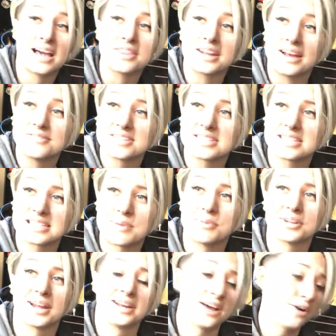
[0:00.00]
now that I've
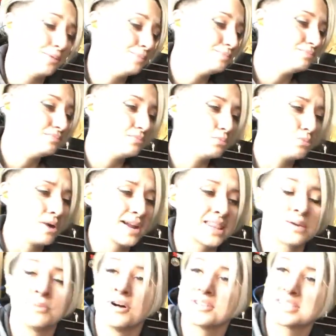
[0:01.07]
disassembled, I know, one of
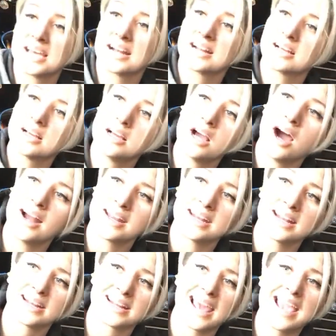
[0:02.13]
the bolts had gone in
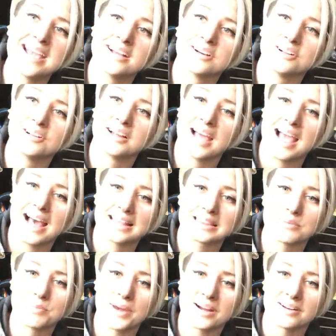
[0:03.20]
at an angle at
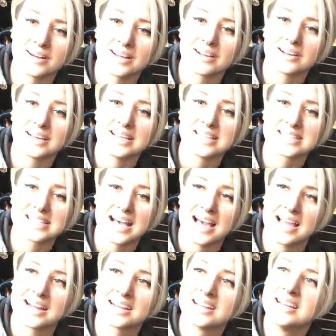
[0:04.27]
the bearing
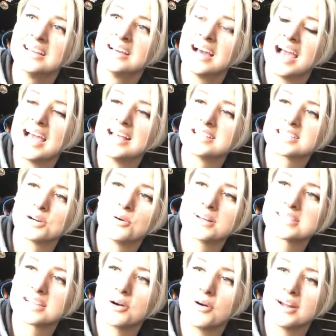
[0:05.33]
inside, and so it
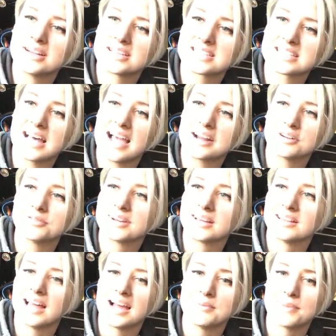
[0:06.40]
wasn't going to slide or
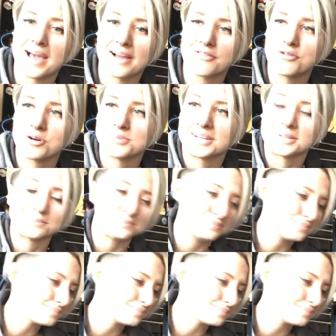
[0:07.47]
realign back for me.